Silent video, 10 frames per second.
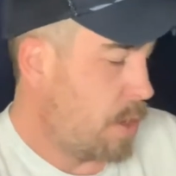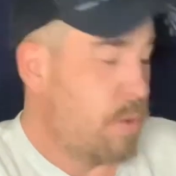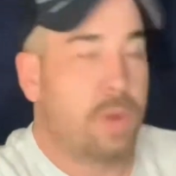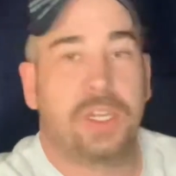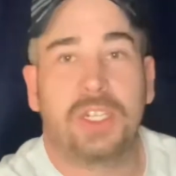
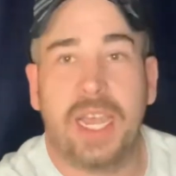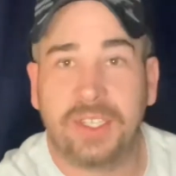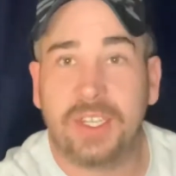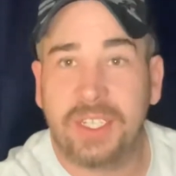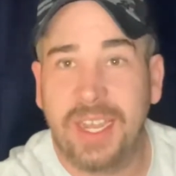Which, as
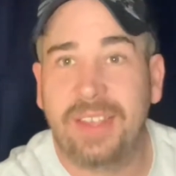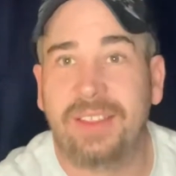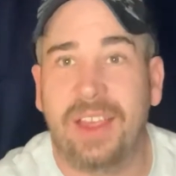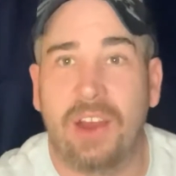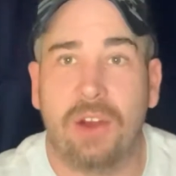I said,
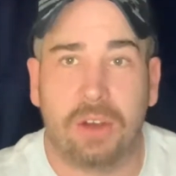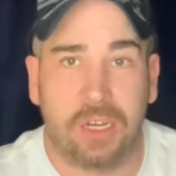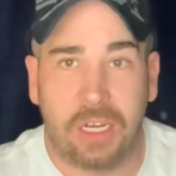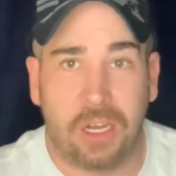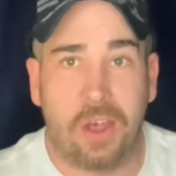there are a
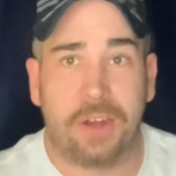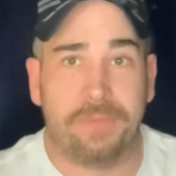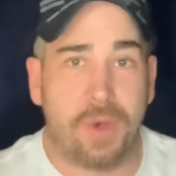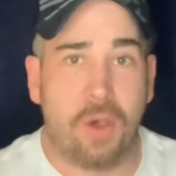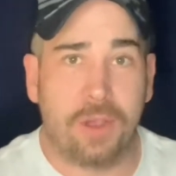lot of
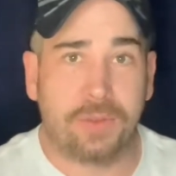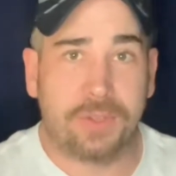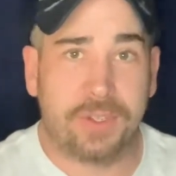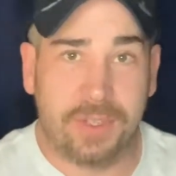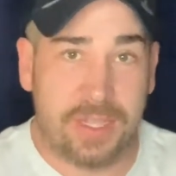
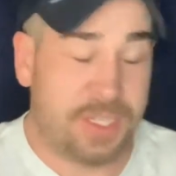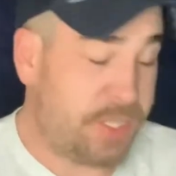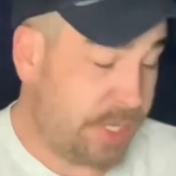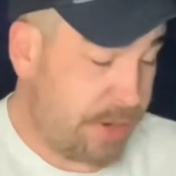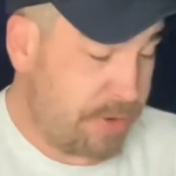miles in this
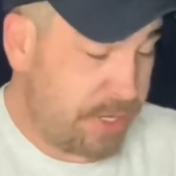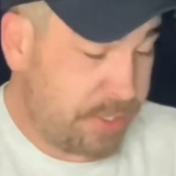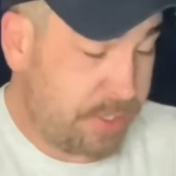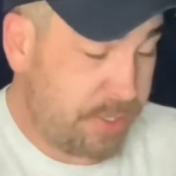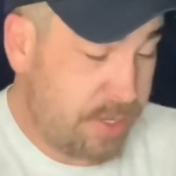
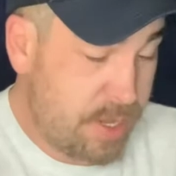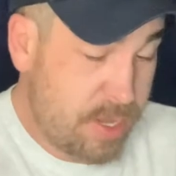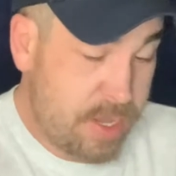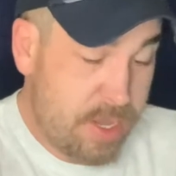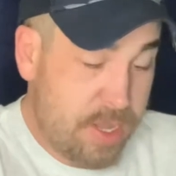series.
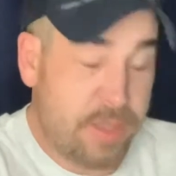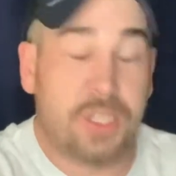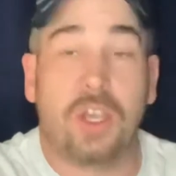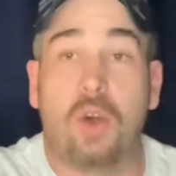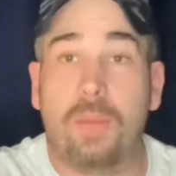This
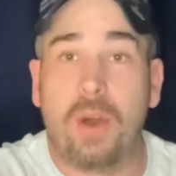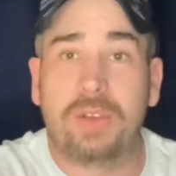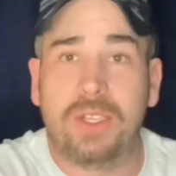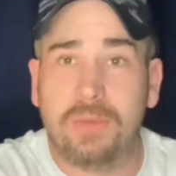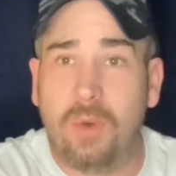whole
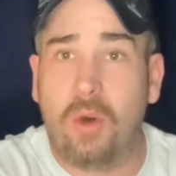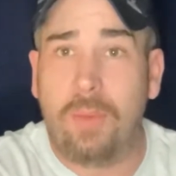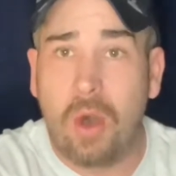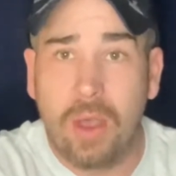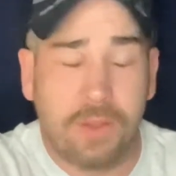box is more
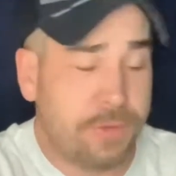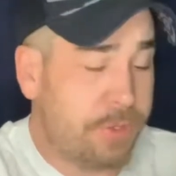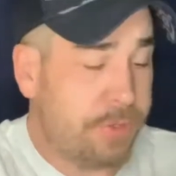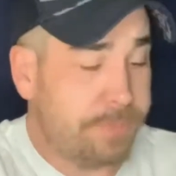miles.